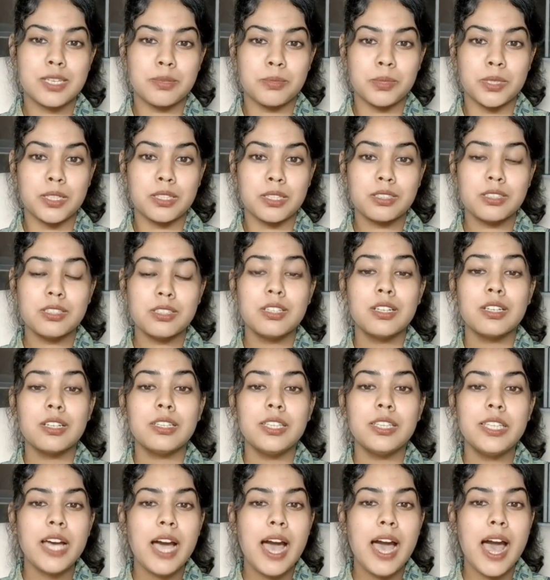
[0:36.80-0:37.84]
similar,
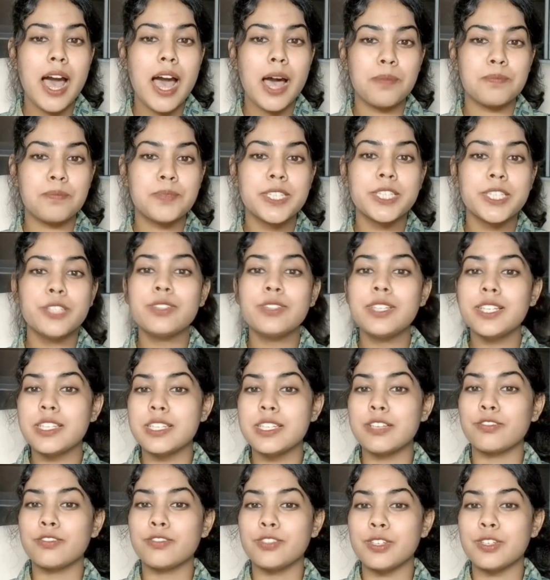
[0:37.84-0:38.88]
they are absolutely
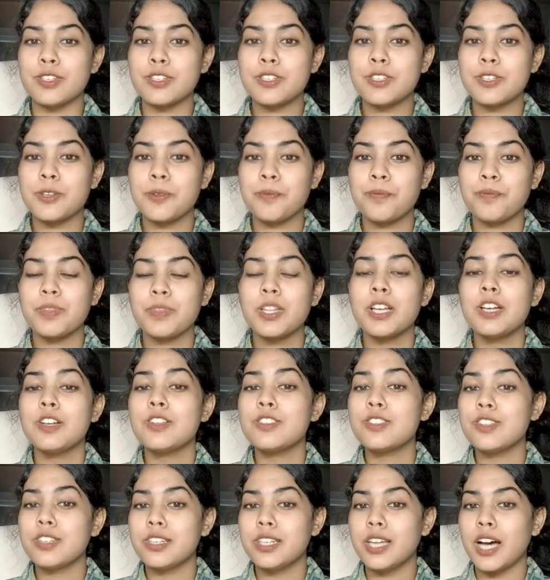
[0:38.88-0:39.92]
different.
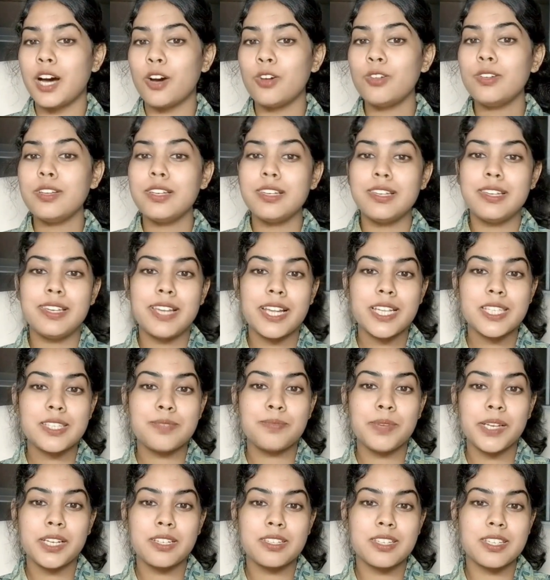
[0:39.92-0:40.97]
So now
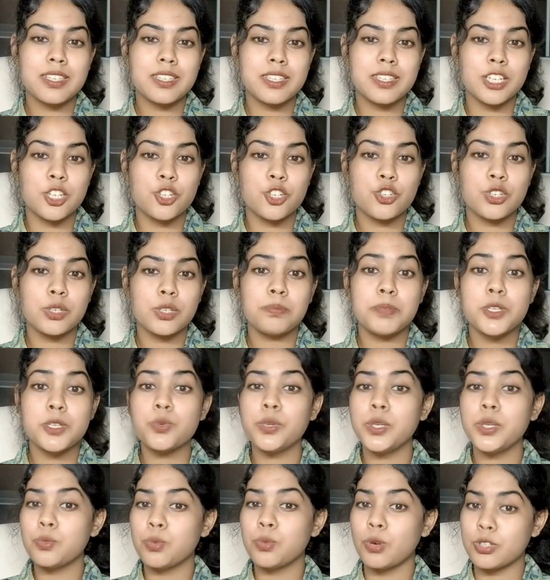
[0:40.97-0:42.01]
let's make a distinction
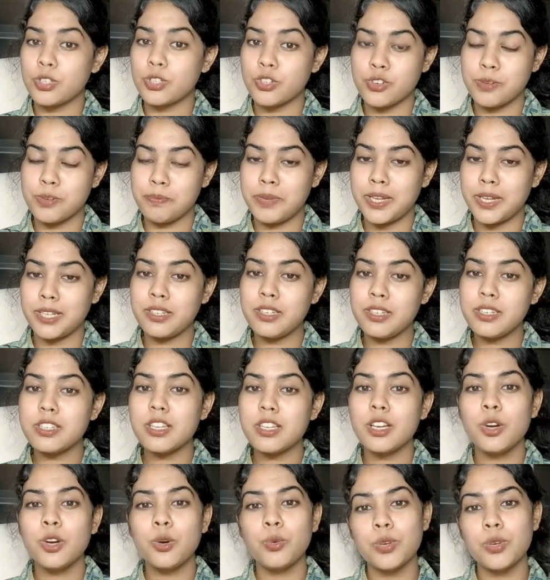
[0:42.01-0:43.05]
between
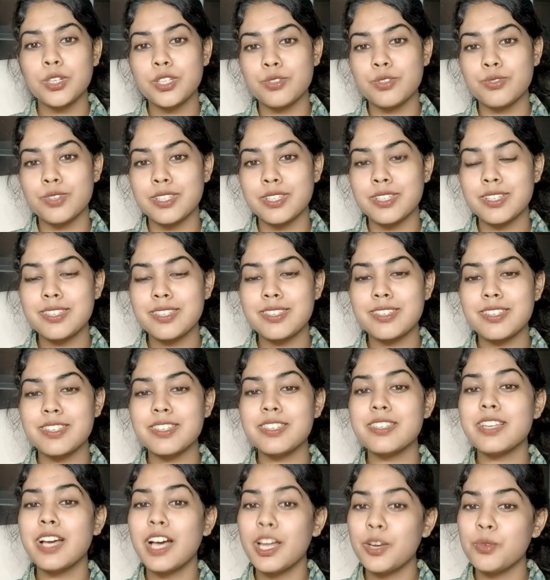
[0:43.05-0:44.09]
water-repellent,
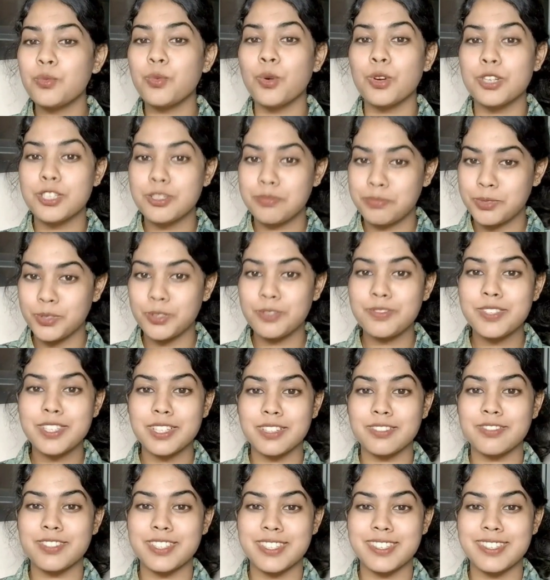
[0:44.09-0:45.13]
water-resistant and waterproof
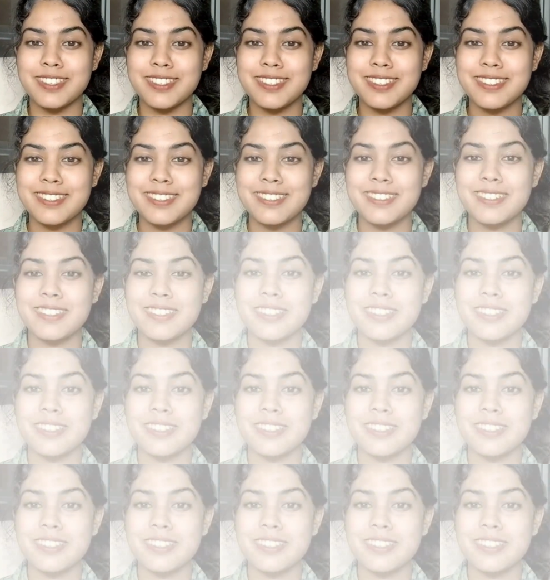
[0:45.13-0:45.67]
surfaces.